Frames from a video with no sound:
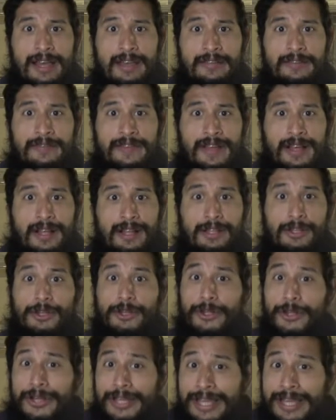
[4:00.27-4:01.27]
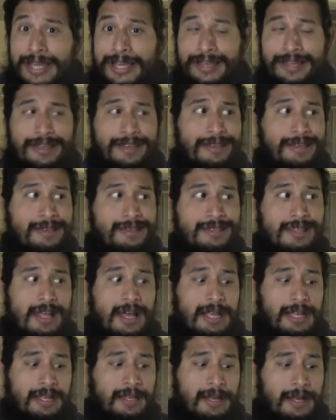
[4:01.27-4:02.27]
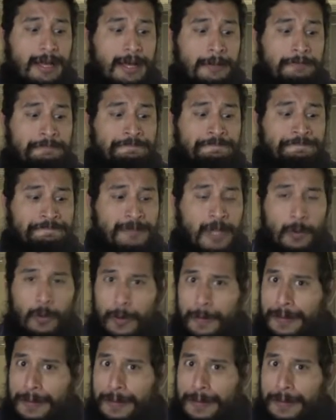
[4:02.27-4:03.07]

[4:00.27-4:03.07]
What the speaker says: of looking is like we're